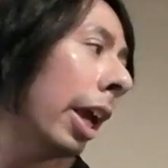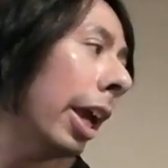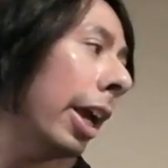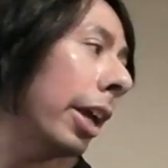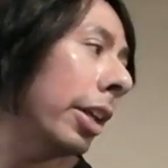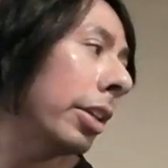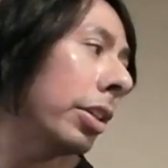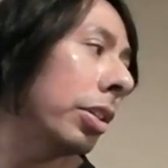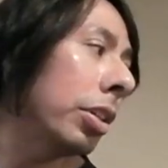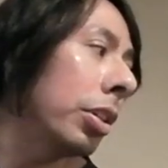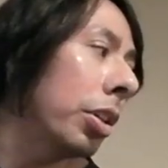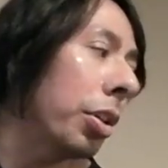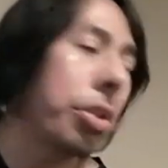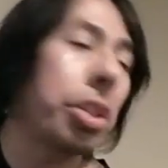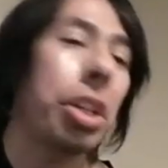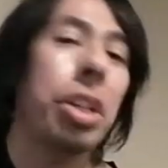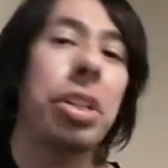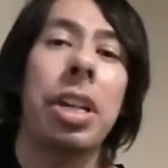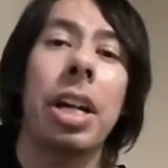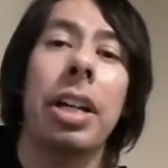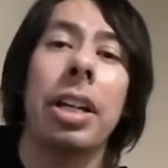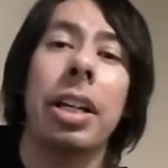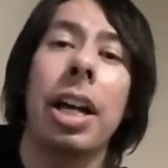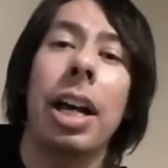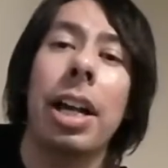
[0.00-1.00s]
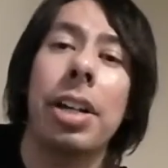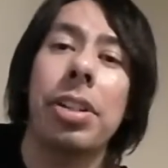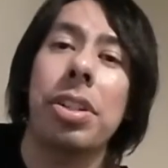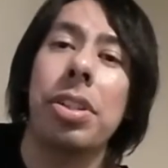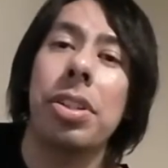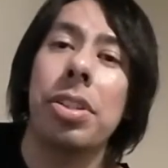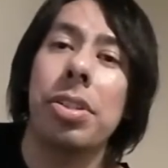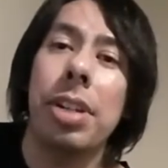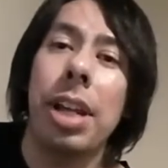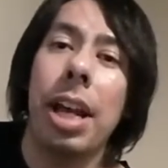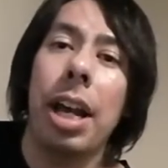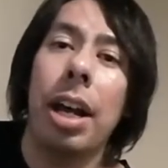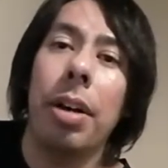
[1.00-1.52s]
And Yoshiki
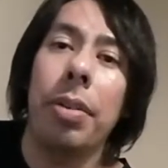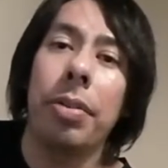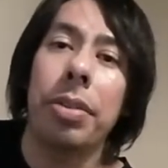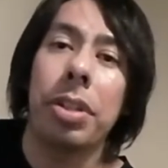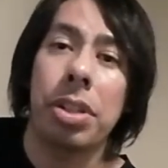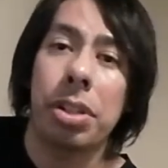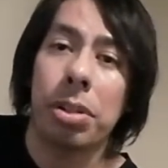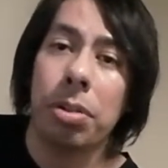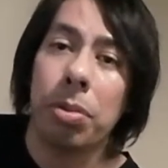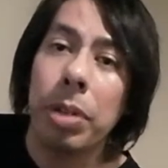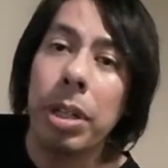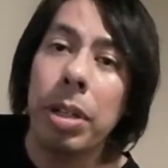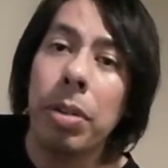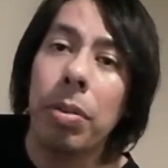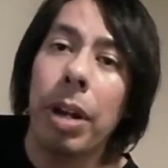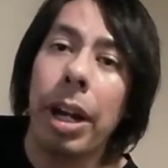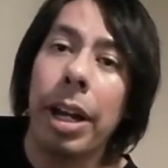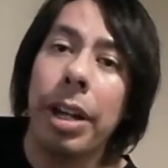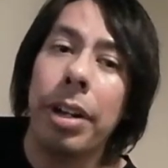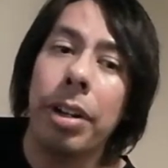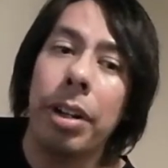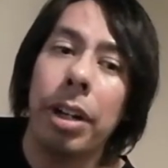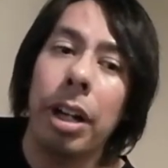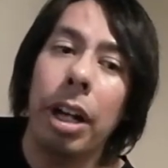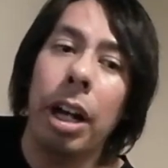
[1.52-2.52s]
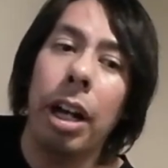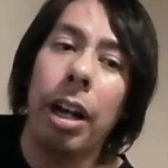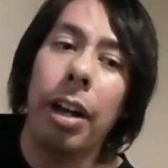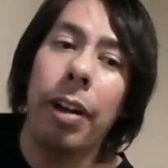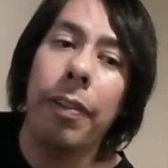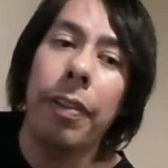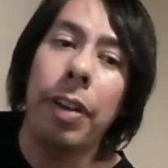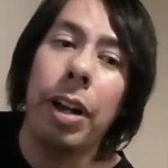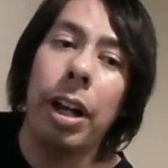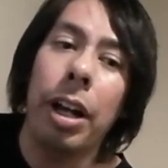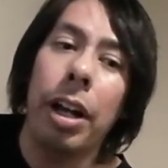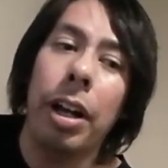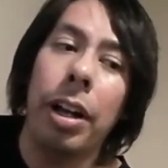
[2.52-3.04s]
Takahashi is now the screenwriter
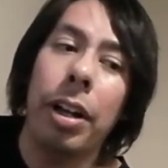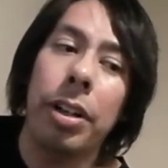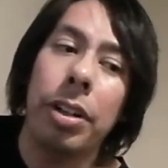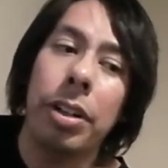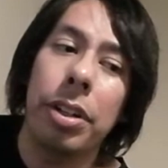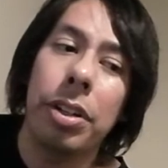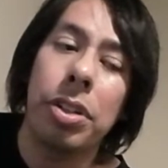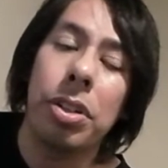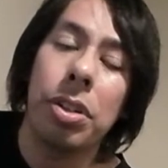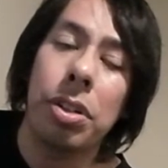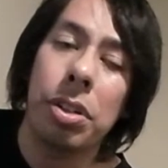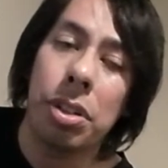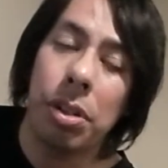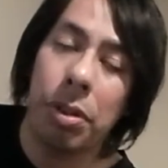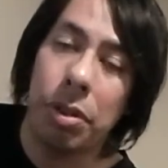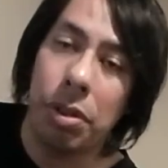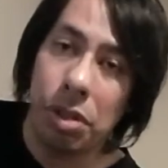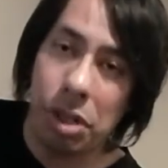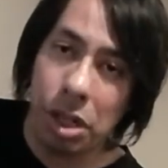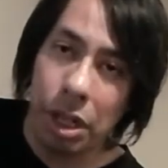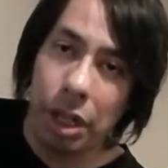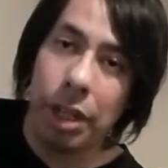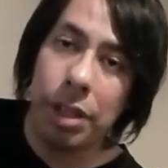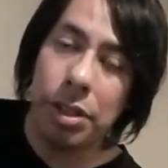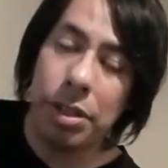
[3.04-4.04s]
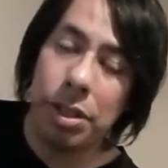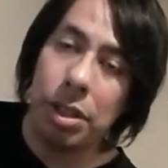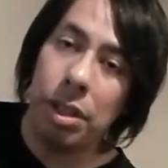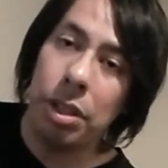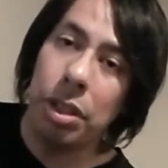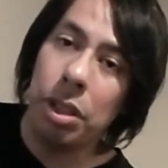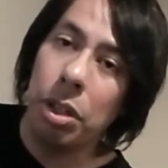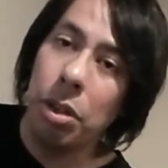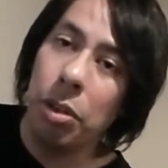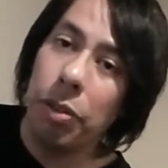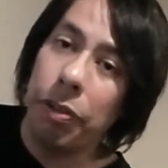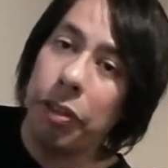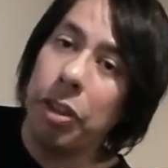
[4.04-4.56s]
of Sono Shion's
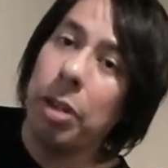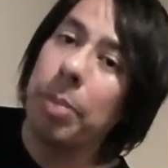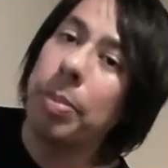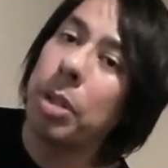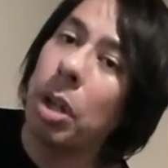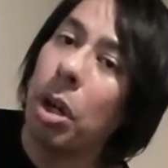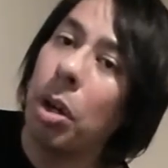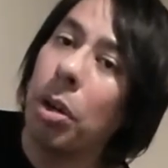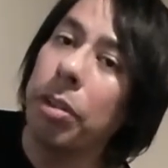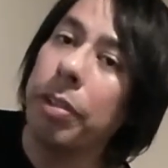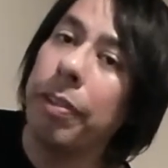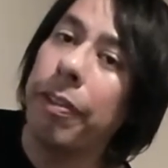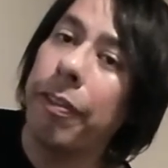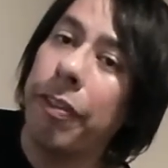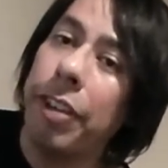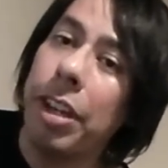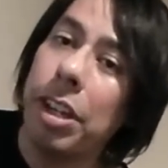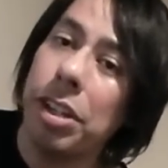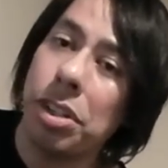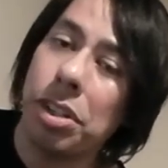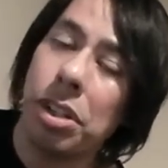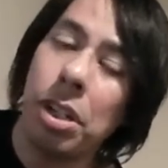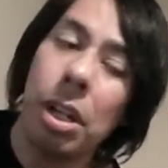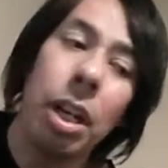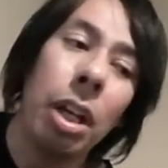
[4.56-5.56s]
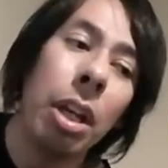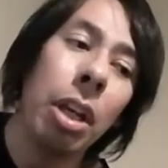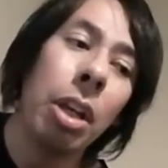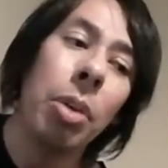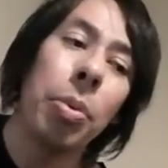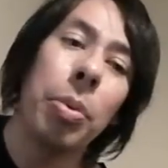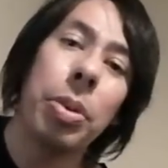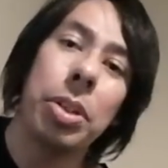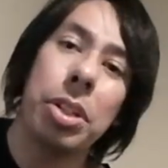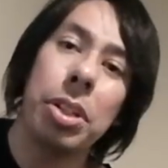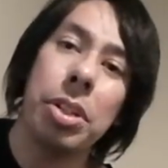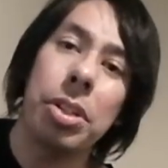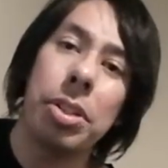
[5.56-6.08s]
new film Cold Fish,
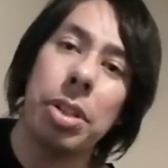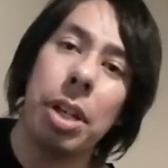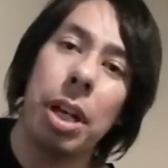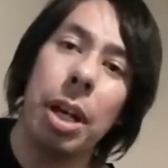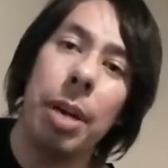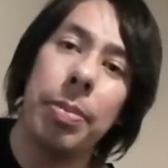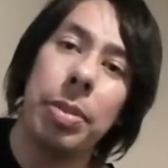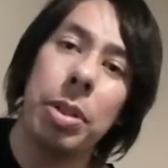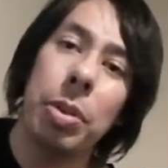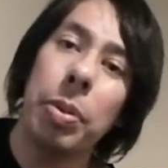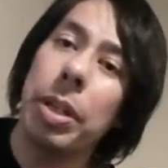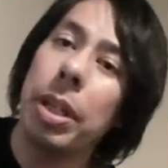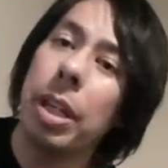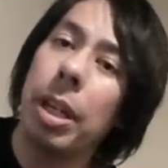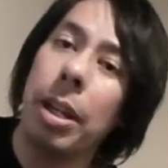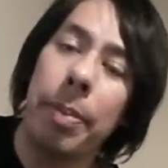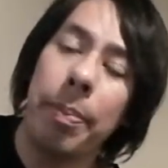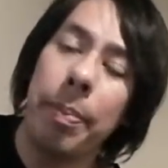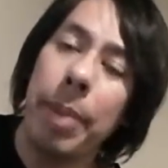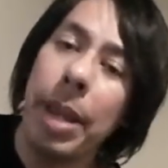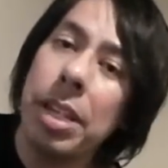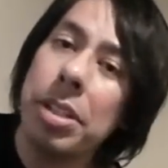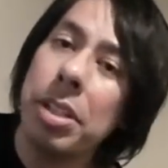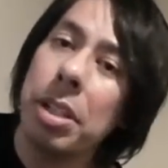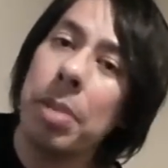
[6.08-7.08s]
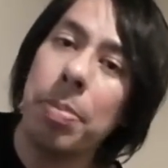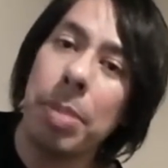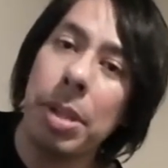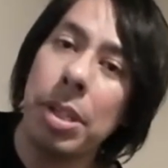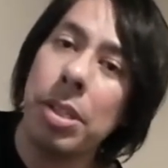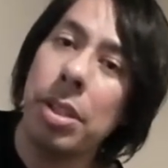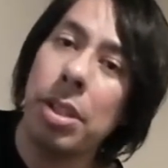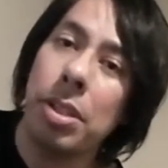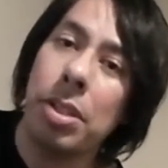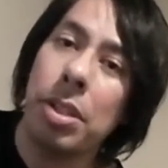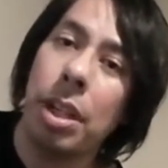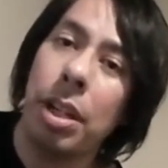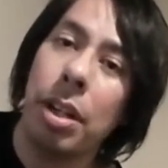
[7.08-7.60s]
which is doing amazing
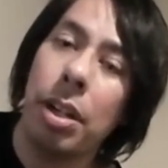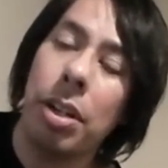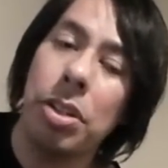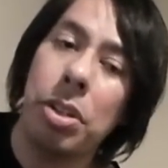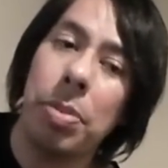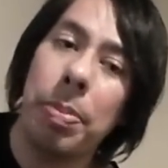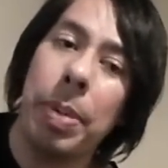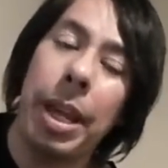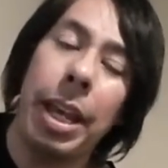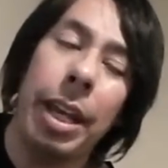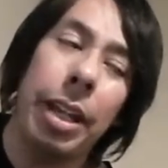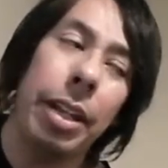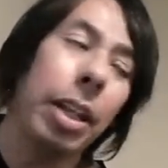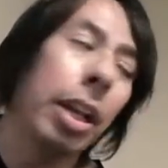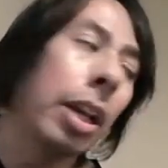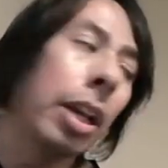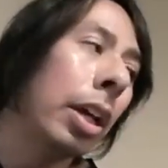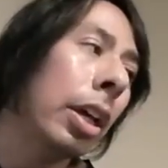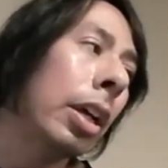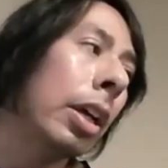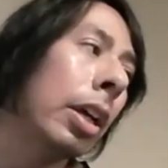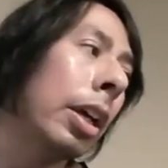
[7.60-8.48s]
business here in Japan.